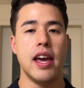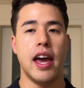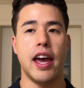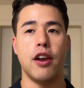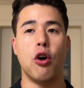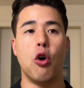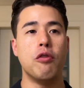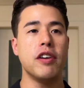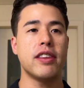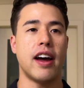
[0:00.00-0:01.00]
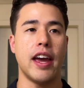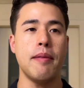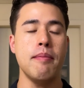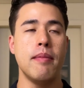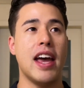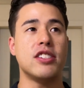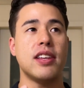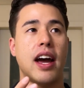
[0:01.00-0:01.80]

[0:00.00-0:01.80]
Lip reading: And over time, as